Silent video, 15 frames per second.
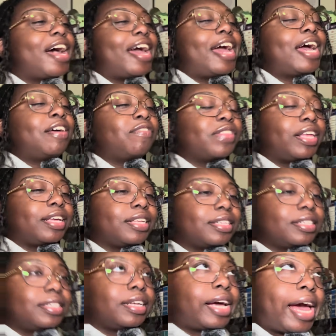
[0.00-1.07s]
I had
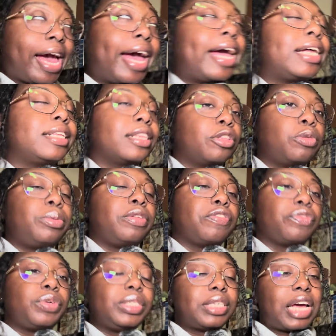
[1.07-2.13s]
a little bit of
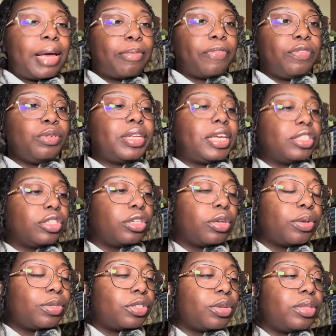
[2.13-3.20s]
free time a few days
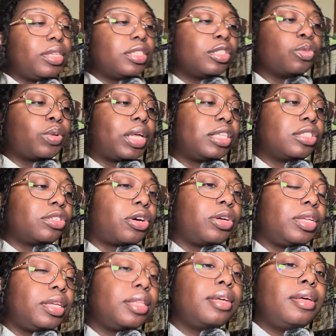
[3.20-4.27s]
ago, so this is what I
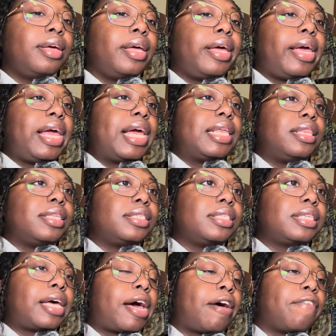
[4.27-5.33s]
started, and this
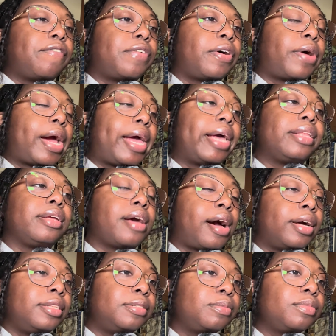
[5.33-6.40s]
is how far I had
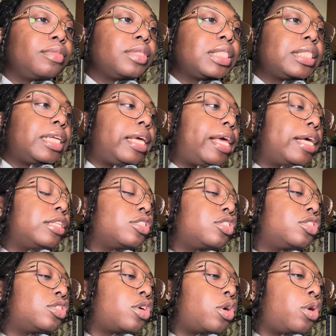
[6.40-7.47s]
gotten. And
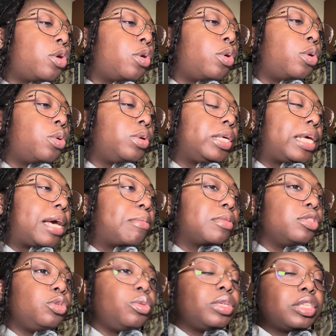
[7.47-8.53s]
so yeah, I'm
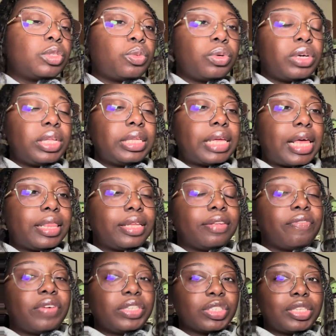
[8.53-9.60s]
going to do this one, and then
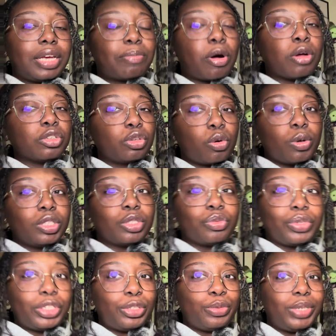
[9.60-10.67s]
eventually I'm also going to
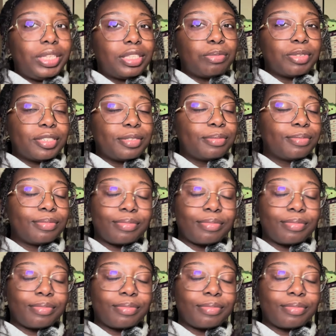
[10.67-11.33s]
redo Yzma,